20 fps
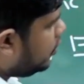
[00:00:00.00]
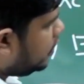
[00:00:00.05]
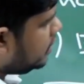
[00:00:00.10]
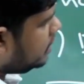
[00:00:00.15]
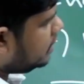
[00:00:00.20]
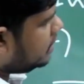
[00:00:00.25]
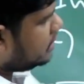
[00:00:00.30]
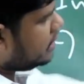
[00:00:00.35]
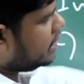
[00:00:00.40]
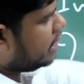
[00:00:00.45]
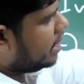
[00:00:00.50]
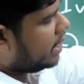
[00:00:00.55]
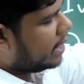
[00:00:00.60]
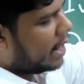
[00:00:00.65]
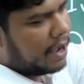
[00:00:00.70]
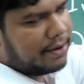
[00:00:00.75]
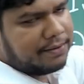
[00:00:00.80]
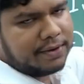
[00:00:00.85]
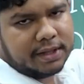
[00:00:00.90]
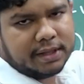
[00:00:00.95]
in
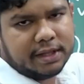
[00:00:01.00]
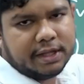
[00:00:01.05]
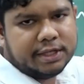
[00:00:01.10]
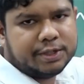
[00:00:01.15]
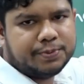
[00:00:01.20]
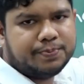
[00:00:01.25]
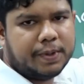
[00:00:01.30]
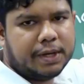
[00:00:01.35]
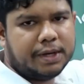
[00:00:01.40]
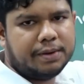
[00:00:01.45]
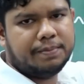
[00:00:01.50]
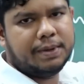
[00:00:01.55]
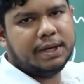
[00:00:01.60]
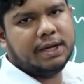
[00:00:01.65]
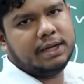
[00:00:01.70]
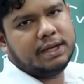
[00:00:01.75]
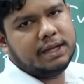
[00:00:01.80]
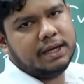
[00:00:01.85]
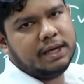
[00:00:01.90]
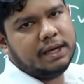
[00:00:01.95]
arriving this
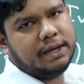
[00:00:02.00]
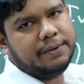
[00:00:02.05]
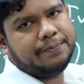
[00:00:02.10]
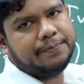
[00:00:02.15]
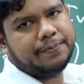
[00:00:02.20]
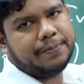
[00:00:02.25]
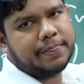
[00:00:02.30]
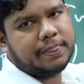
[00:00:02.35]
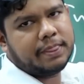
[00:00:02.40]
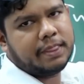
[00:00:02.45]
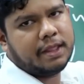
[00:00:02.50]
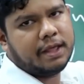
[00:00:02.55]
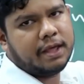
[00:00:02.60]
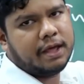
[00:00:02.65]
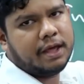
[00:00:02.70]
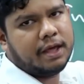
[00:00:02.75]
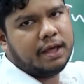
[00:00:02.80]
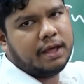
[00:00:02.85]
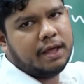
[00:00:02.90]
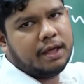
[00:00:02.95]
PBT,
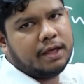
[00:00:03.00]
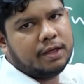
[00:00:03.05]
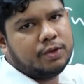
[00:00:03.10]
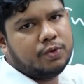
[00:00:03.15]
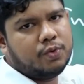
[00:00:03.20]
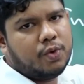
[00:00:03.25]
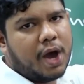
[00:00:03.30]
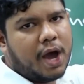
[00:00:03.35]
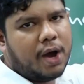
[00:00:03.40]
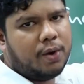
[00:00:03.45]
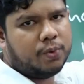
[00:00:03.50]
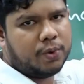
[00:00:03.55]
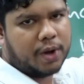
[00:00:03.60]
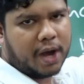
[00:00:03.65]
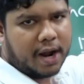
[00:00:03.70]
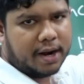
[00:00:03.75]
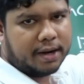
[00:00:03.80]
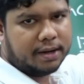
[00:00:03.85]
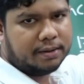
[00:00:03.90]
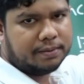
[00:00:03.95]
you have
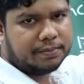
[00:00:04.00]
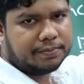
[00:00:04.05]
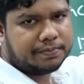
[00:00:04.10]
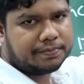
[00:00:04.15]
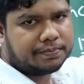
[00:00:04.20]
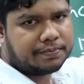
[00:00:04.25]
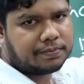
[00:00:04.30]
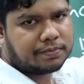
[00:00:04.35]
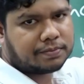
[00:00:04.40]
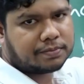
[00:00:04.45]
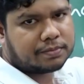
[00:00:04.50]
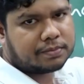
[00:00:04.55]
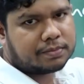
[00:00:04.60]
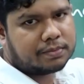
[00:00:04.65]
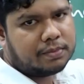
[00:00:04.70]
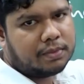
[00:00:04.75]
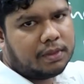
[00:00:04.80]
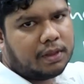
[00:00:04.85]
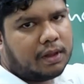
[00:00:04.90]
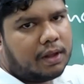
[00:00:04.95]
done,
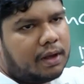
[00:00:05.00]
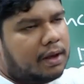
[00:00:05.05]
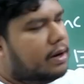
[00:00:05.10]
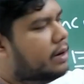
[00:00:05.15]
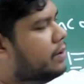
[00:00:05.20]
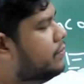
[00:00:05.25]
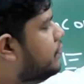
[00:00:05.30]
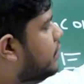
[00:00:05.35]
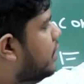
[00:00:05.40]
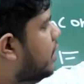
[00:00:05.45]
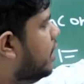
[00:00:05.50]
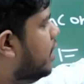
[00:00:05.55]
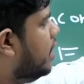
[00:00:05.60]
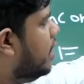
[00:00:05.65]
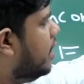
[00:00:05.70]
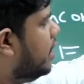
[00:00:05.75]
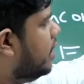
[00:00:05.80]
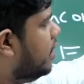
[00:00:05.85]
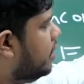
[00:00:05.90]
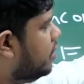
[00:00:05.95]

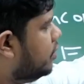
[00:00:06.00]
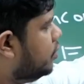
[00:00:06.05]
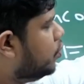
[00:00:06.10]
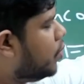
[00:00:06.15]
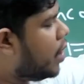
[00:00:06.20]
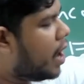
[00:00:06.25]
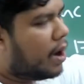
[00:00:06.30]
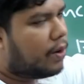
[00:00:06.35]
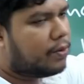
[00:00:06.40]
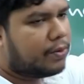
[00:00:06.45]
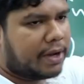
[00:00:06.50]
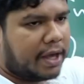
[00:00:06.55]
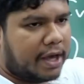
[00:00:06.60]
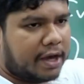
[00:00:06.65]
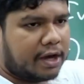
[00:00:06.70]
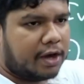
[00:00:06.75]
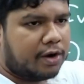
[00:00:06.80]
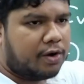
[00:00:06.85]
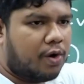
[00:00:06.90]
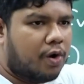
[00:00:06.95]
you have
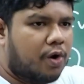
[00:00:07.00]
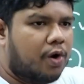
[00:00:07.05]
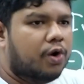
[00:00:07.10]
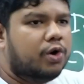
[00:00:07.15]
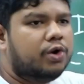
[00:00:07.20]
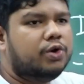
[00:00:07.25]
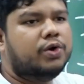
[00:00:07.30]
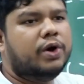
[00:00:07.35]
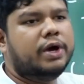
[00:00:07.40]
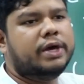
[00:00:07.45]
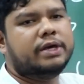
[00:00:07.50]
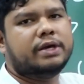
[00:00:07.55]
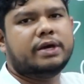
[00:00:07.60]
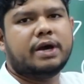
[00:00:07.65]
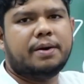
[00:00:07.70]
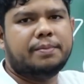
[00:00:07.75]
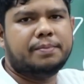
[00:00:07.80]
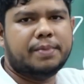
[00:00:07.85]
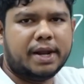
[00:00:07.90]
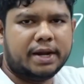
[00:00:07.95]
taken all your
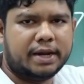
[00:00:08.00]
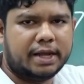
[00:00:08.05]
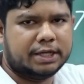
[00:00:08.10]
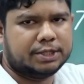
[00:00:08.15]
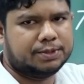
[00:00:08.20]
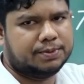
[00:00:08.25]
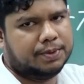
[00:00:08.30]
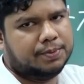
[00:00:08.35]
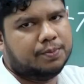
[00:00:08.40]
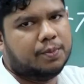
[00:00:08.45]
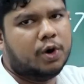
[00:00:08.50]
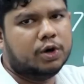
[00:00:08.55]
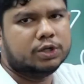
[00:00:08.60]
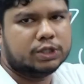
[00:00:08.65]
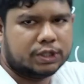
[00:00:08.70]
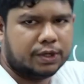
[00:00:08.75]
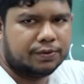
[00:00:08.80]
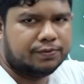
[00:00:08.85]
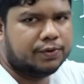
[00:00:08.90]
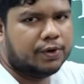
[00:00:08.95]
income and expense,
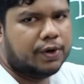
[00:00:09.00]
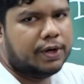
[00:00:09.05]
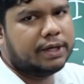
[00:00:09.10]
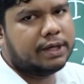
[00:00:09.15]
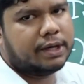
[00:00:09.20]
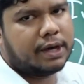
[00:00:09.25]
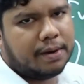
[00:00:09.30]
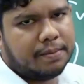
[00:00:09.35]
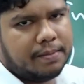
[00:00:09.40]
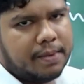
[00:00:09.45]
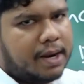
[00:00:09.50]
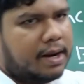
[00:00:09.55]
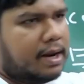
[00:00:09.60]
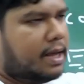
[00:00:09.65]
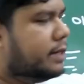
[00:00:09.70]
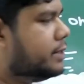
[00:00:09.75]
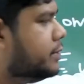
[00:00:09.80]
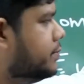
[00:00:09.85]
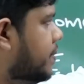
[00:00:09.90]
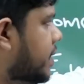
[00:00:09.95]
most of your income and
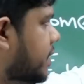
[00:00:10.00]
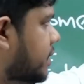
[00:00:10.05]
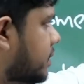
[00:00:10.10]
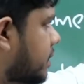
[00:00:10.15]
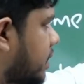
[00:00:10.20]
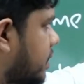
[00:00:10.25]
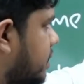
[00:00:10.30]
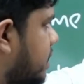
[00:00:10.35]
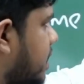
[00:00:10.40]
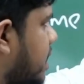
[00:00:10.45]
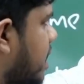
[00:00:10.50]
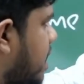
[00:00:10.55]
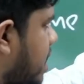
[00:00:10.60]
expenses.